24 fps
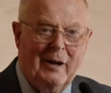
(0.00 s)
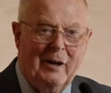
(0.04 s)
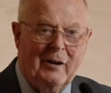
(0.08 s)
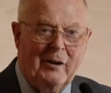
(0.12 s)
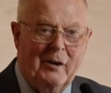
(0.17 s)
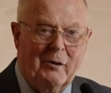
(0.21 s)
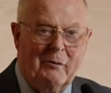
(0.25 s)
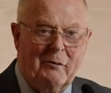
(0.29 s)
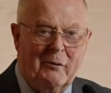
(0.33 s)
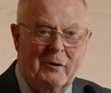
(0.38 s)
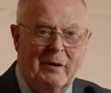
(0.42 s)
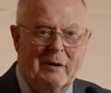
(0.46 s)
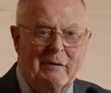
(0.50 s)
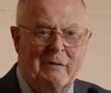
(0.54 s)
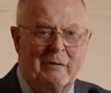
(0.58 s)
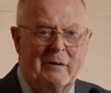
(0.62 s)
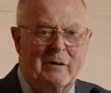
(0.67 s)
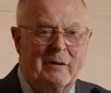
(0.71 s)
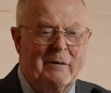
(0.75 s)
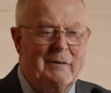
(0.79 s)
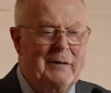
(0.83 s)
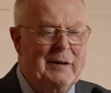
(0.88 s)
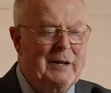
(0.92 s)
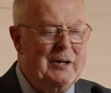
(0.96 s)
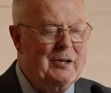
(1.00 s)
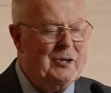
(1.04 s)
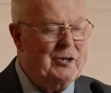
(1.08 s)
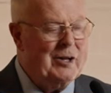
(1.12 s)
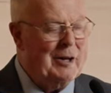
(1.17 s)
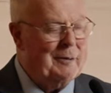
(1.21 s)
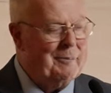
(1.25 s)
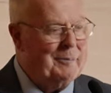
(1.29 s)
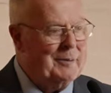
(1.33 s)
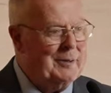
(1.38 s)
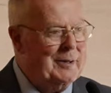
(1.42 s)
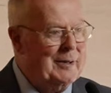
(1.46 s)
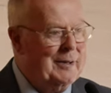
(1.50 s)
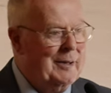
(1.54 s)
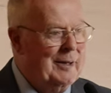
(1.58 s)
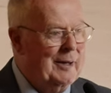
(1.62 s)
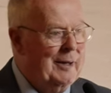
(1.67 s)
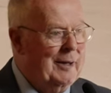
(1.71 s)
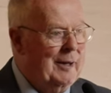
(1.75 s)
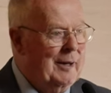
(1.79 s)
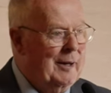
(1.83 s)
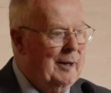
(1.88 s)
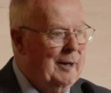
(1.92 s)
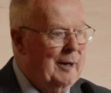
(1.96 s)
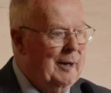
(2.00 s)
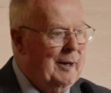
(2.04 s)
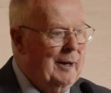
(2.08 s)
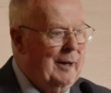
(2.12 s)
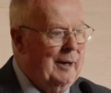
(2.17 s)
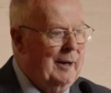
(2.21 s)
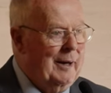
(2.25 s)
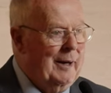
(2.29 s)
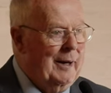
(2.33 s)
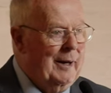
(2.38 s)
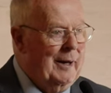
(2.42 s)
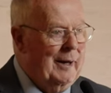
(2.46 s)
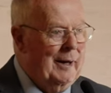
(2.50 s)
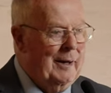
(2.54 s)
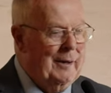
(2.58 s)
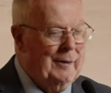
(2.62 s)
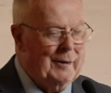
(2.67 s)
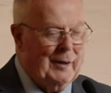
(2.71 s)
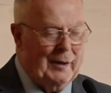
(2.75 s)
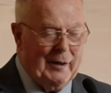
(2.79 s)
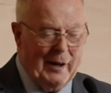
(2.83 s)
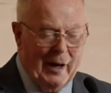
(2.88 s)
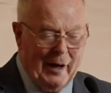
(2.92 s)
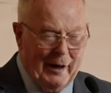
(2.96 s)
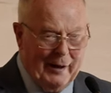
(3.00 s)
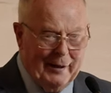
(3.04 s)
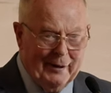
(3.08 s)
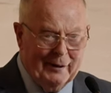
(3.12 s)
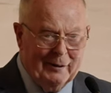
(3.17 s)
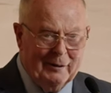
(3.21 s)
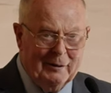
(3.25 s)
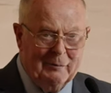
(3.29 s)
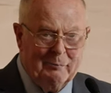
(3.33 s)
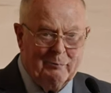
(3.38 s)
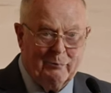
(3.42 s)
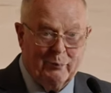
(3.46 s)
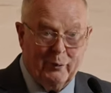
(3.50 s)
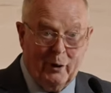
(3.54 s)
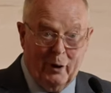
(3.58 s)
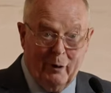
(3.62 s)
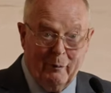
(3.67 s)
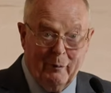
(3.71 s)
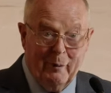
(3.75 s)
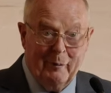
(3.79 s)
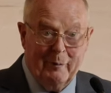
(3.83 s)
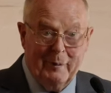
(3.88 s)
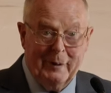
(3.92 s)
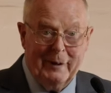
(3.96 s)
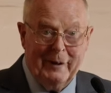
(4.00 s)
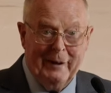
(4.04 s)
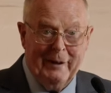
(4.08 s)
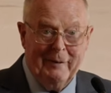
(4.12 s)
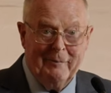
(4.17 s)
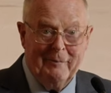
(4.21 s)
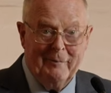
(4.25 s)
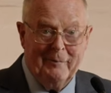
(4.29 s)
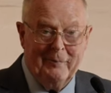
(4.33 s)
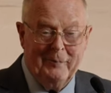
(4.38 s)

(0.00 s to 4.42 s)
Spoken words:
The river of Egypt, the Nile, probably.